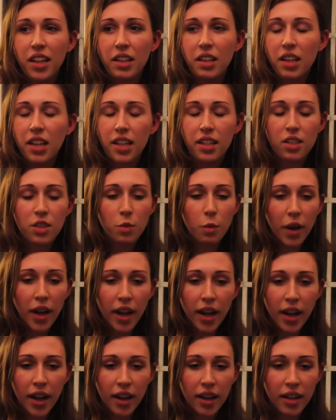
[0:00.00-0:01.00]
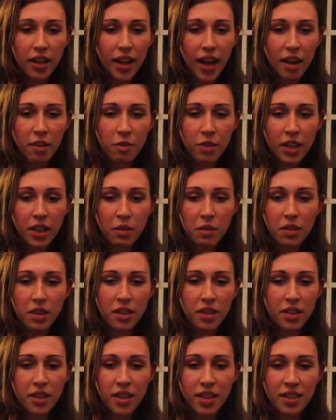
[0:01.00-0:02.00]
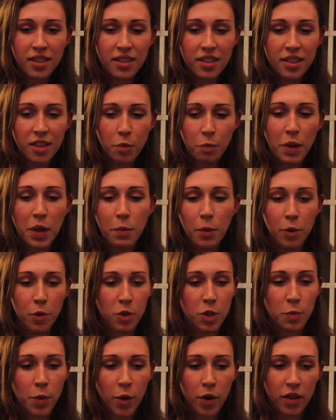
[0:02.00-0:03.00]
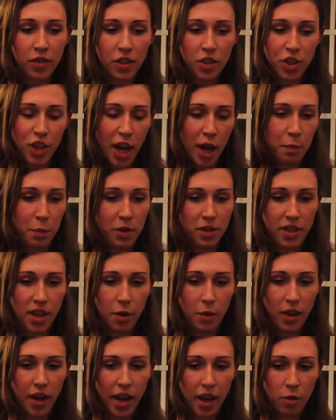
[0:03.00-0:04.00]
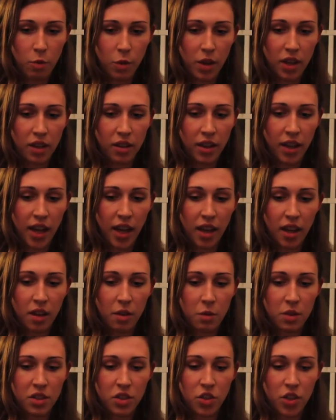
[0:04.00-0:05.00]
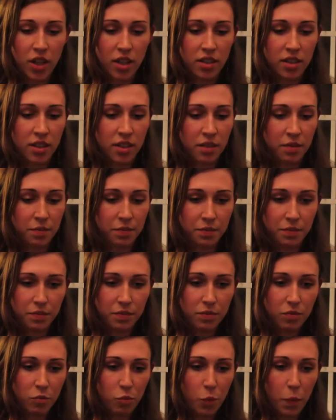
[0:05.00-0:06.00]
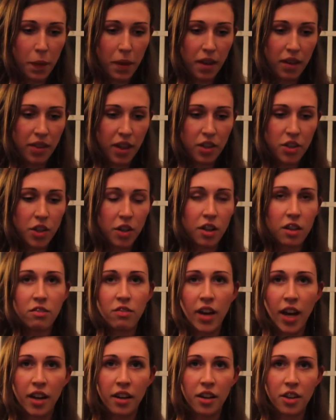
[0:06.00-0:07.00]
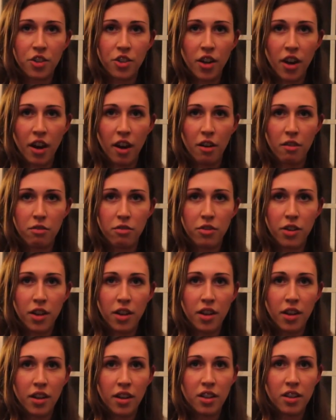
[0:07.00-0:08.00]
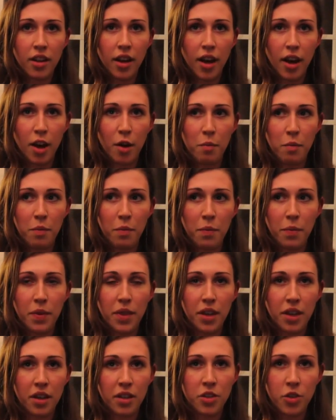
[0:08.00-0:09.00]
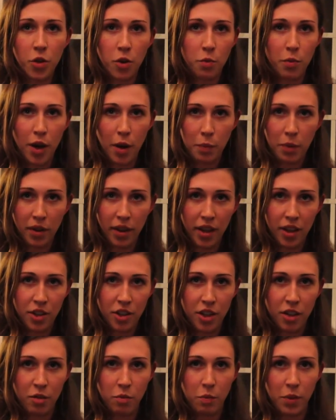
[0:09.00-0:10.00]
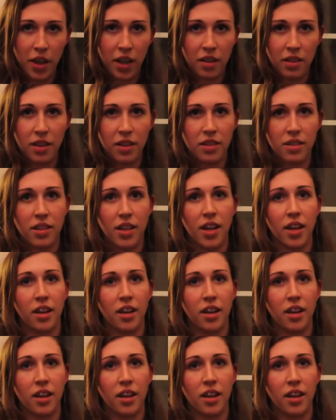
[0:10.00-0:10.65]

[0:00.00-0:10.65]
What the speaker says: I swear, the people who spoke at the chapels that we had weekly, it was just, they took advantage of the student population being these